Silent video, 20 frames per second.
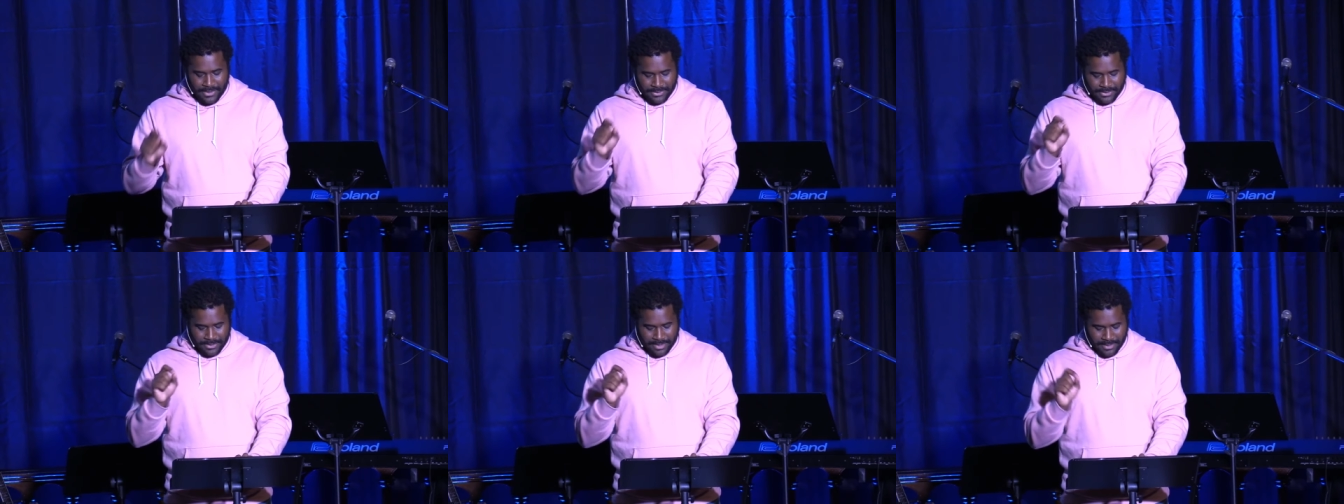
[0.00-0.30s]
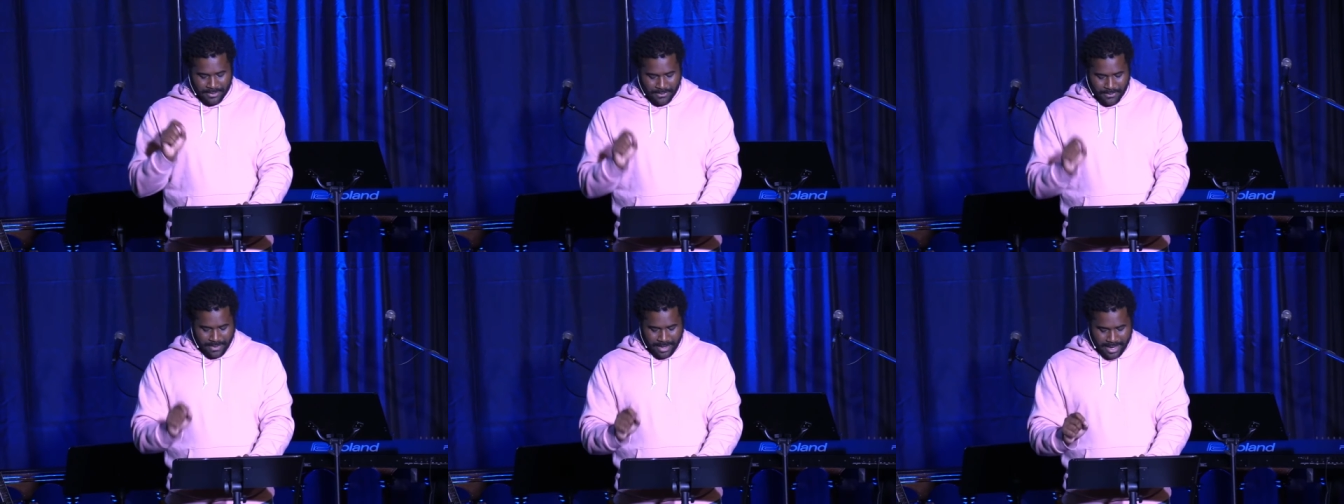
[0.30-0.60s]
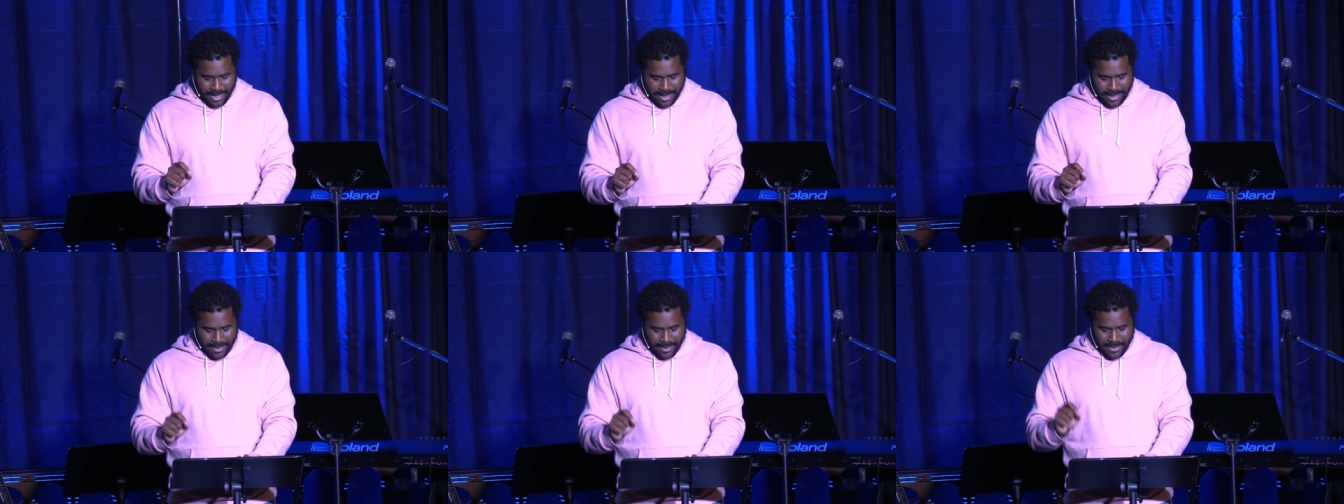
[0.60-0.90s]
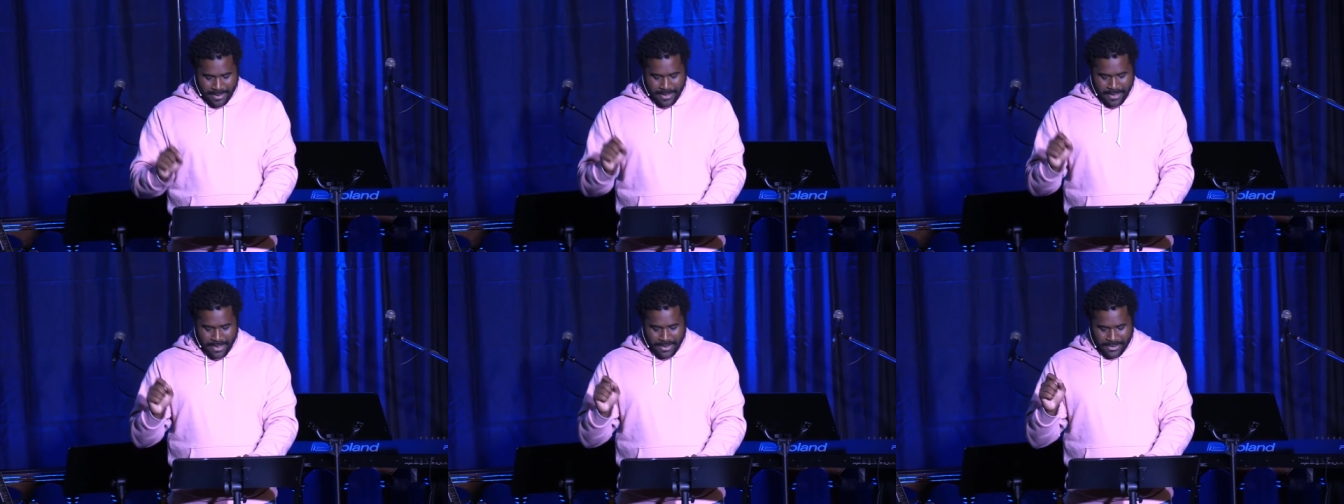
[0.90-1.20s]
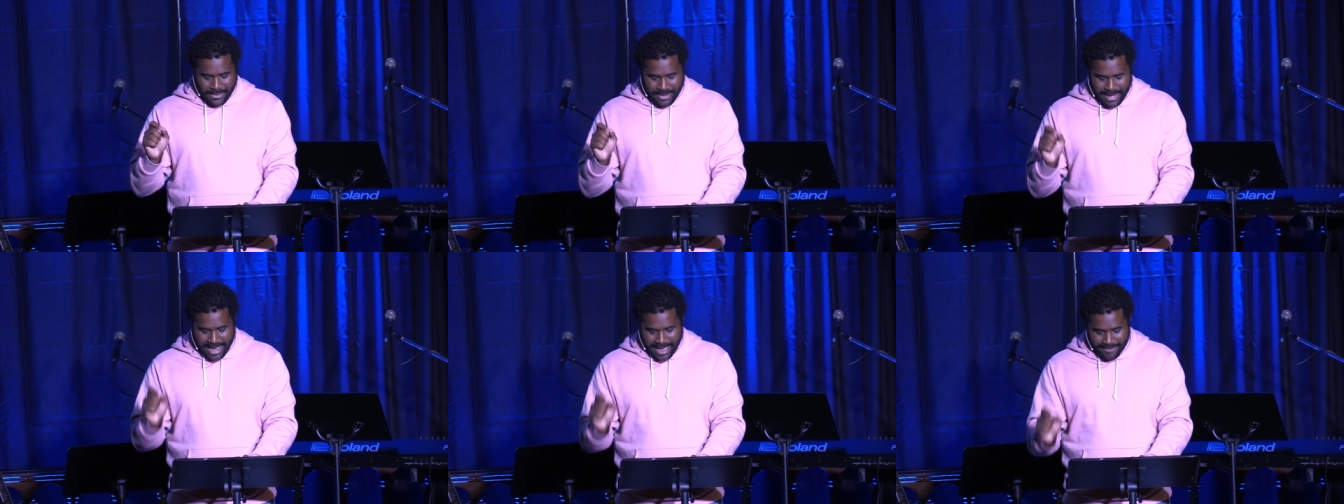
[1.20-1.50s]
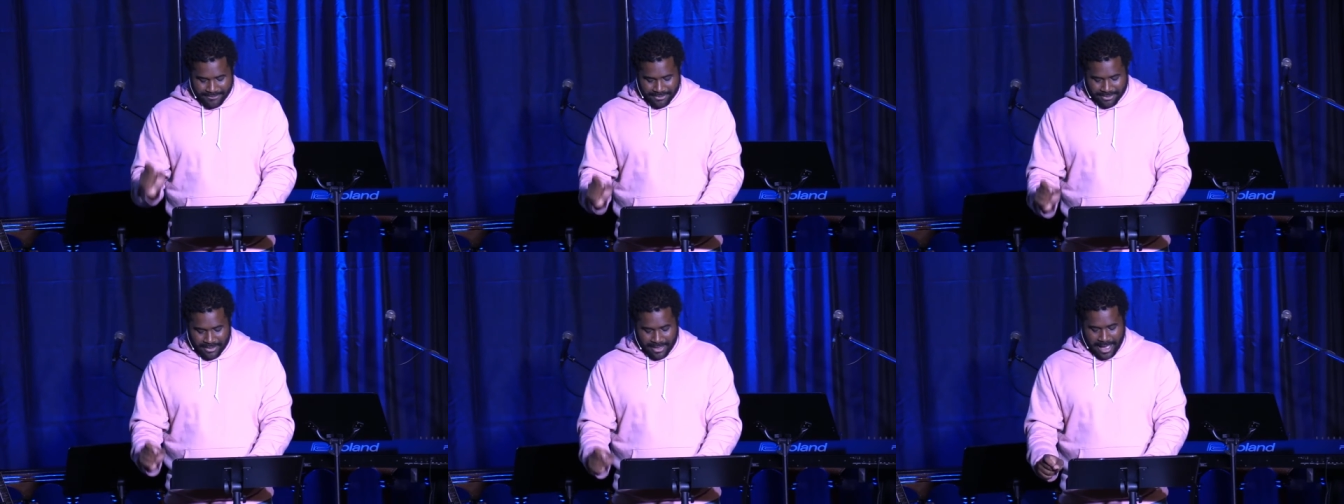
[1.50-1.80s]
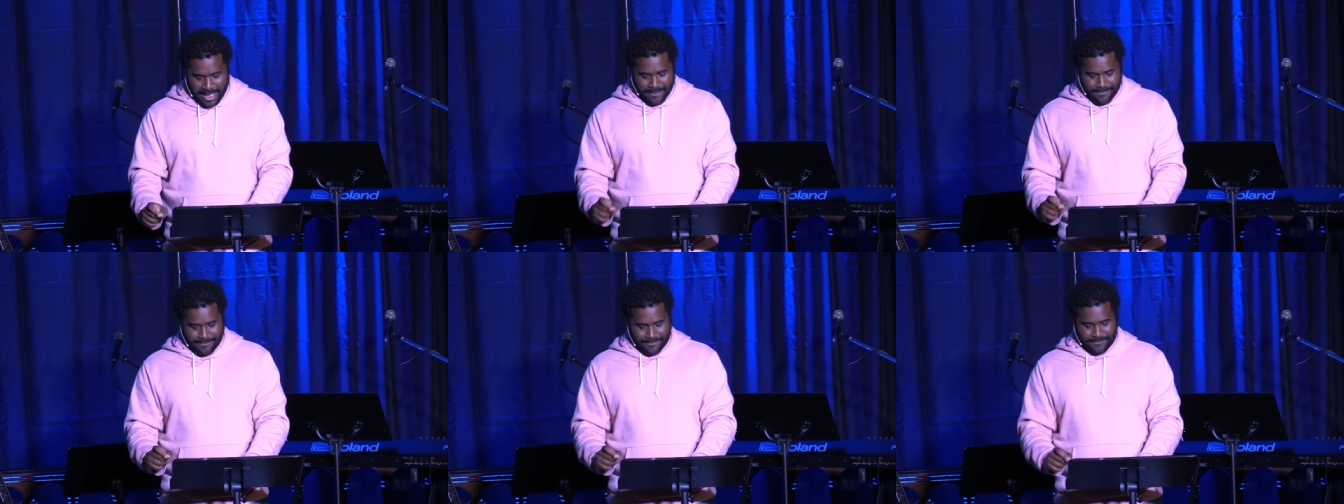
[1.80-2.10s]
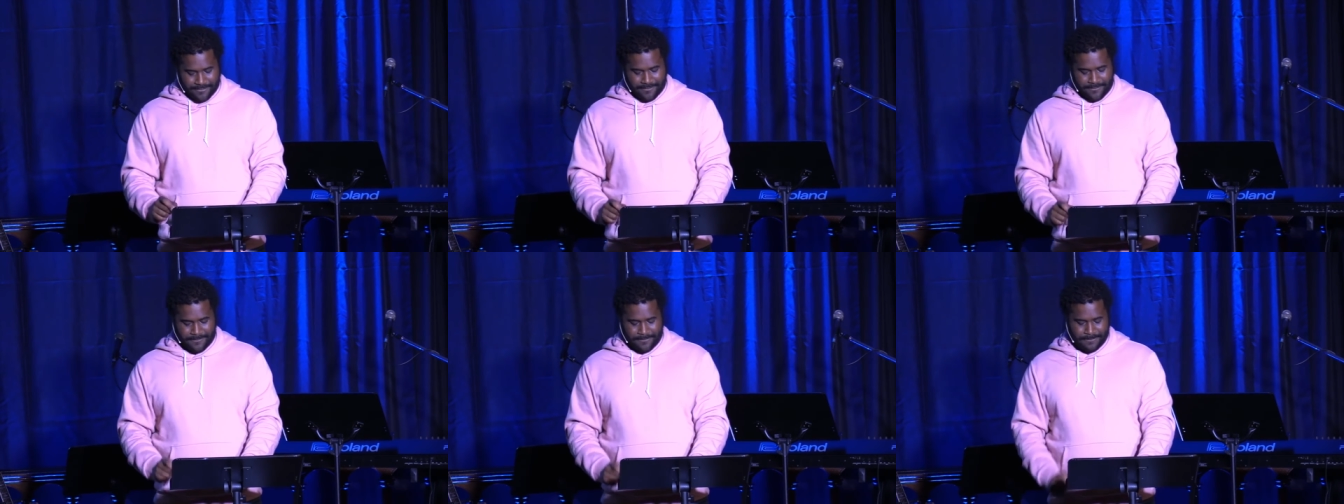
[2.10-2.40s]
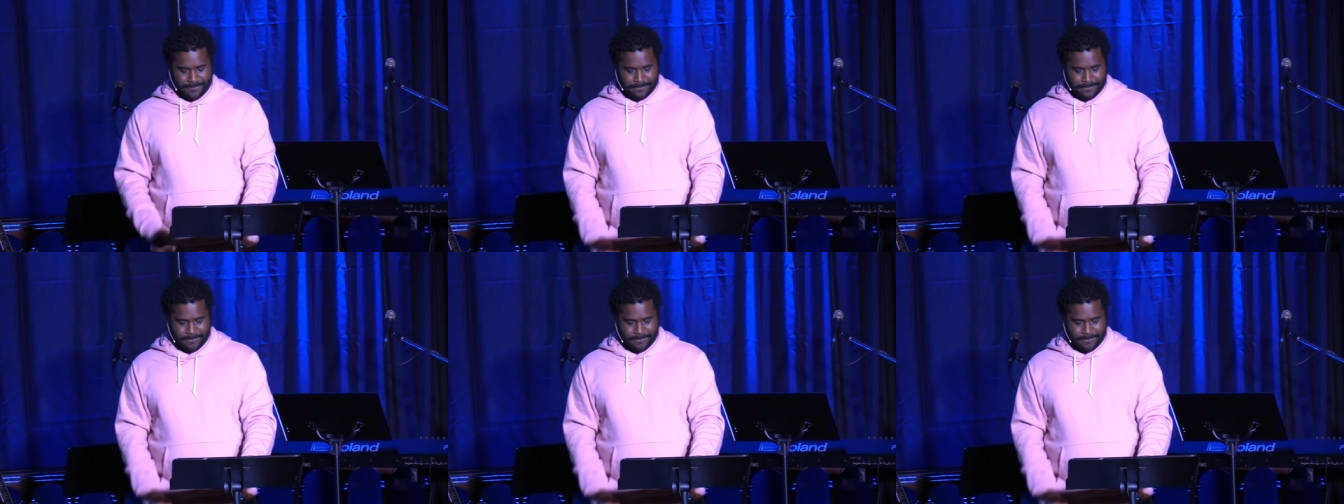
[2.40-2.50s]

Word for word: so that we could have life.